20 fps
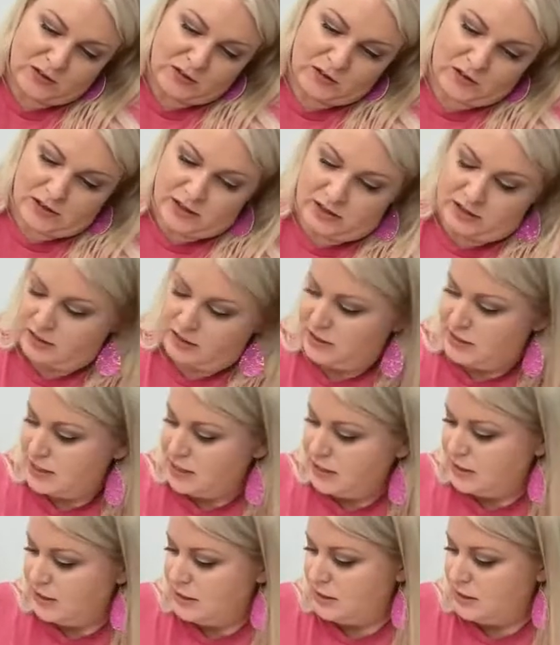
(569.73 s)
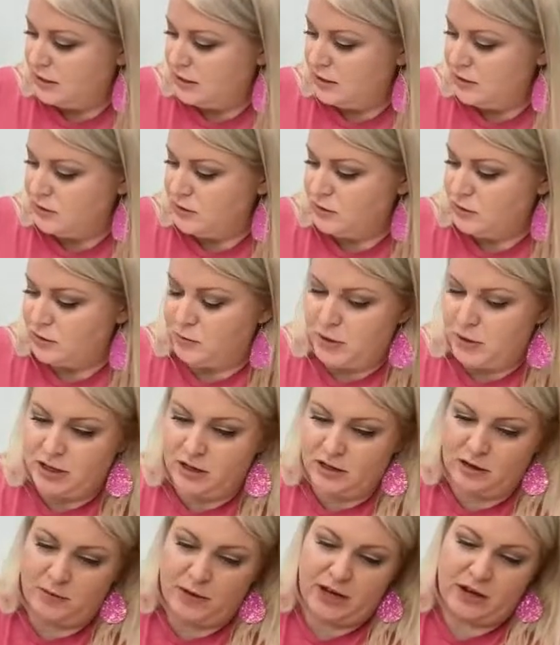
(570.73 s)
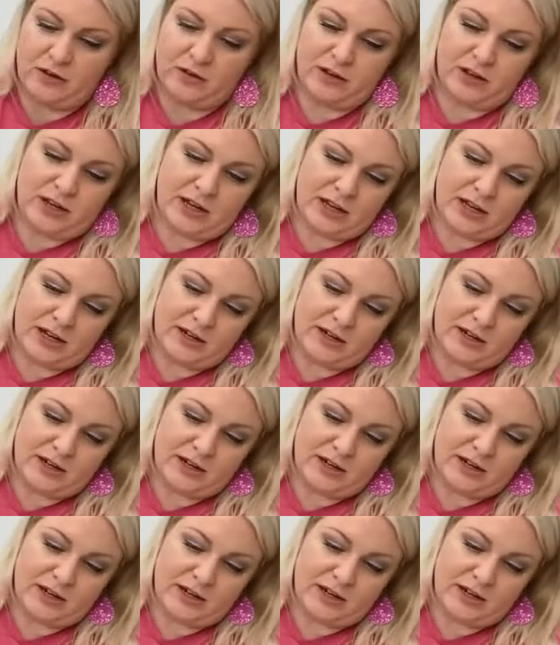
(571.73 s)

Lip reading: And then Stacy and I can start picking them out ahead